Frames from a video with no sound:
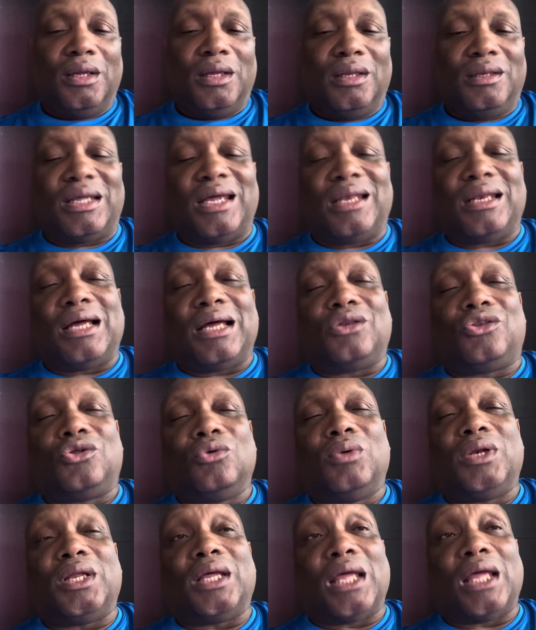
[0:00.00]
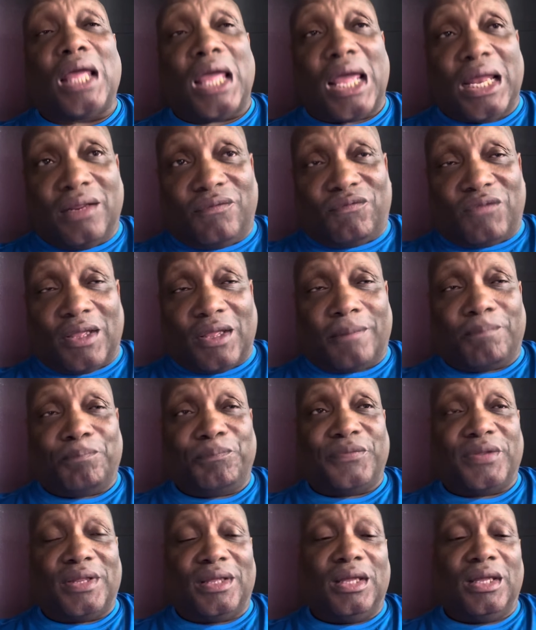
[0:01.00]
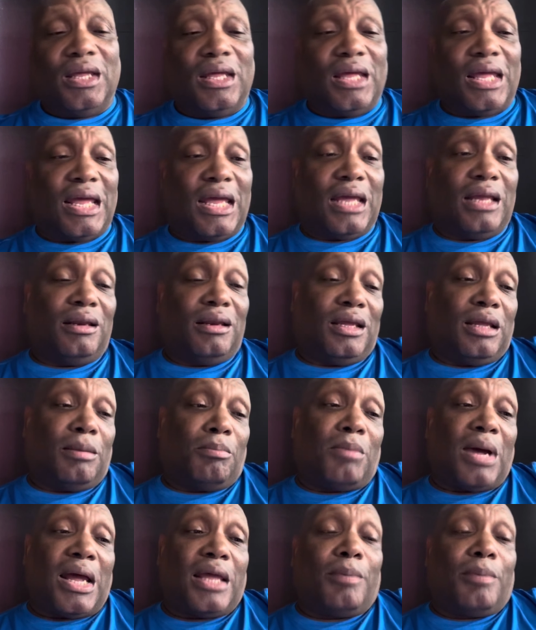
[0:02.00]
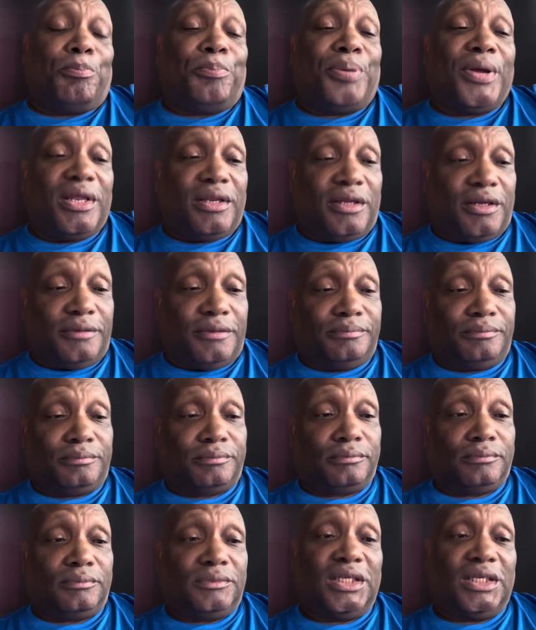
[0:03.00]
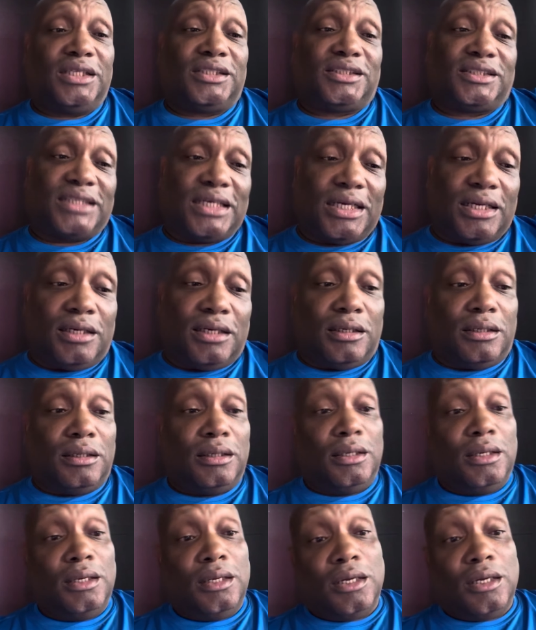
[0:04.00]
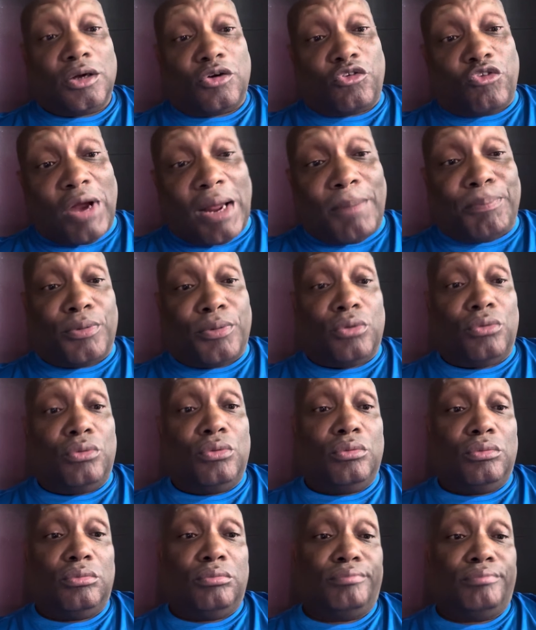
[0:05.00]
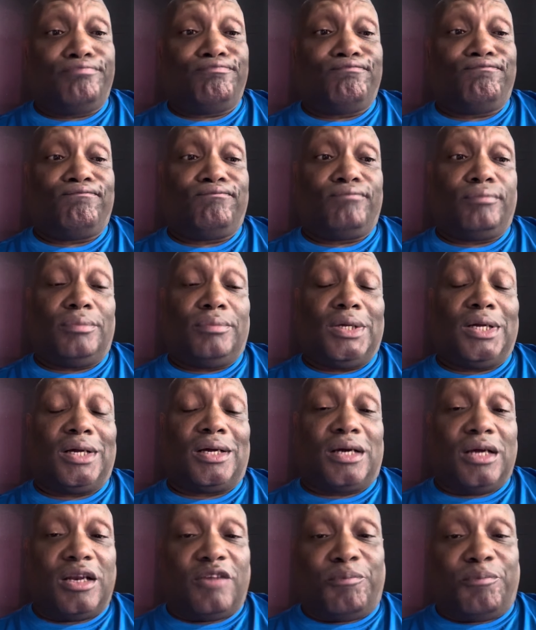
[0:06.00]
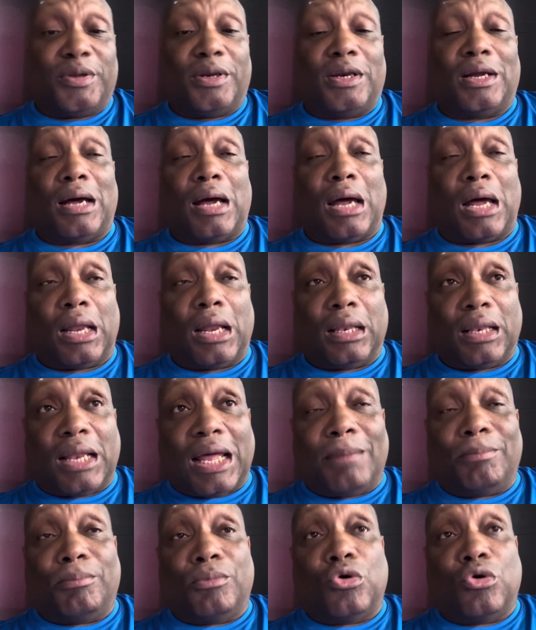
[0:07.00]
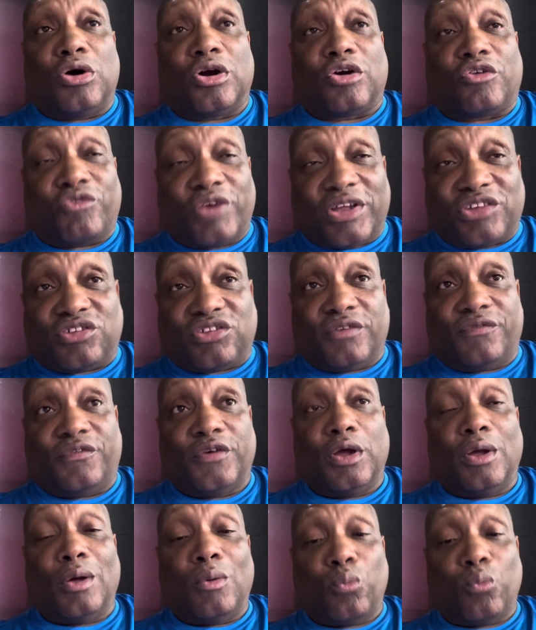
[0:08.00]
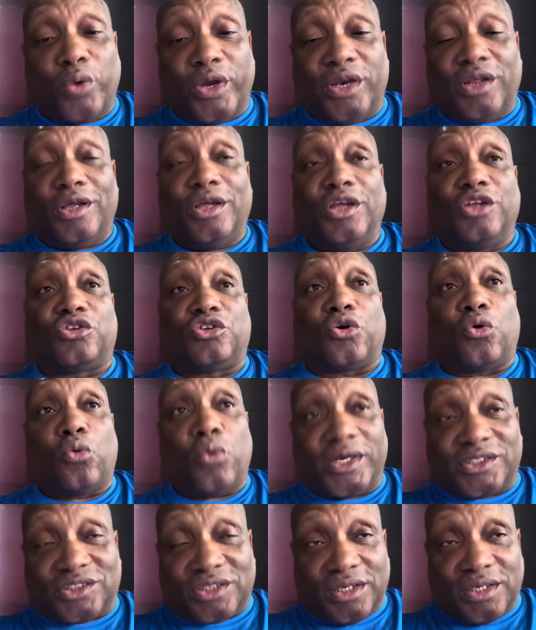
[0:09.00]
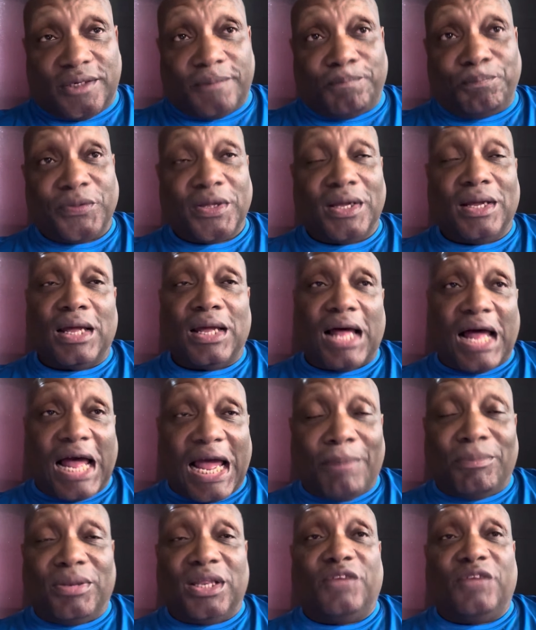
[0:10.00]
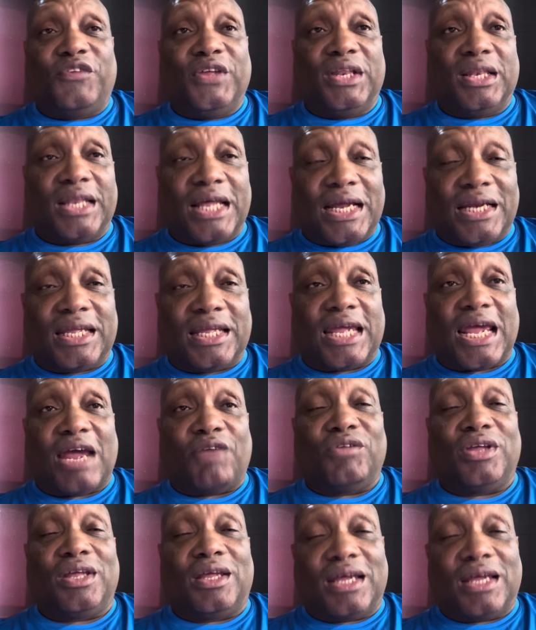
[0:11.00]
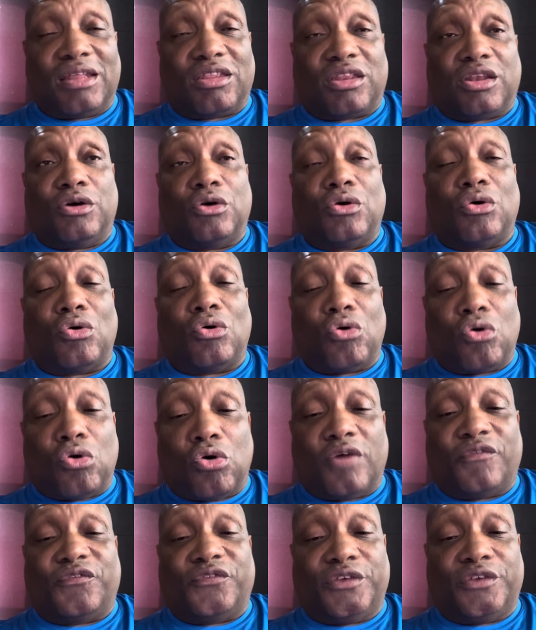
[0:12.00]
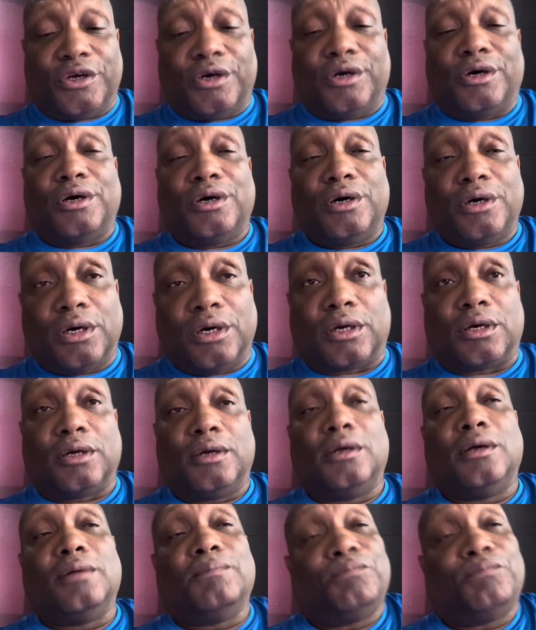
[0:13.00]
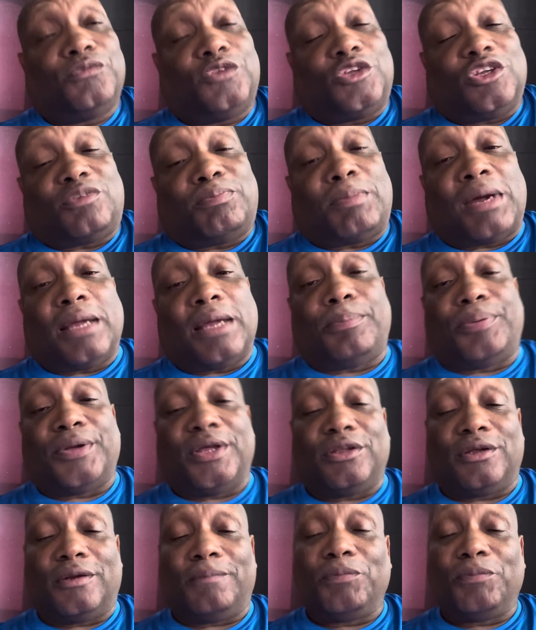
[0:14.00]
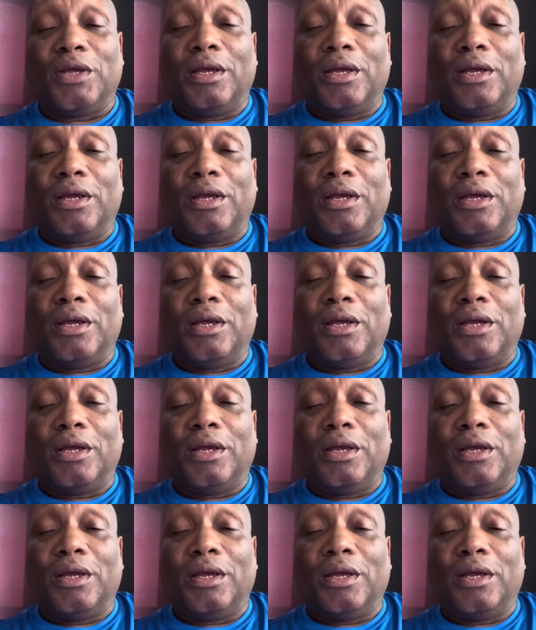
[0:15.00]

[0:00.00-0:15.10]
They're not doing anything. And in my opinion, Senator Crapo could have been a lot more aggressive with his questioning. I believe he let Gary Gensler off the hook. Just my opinion.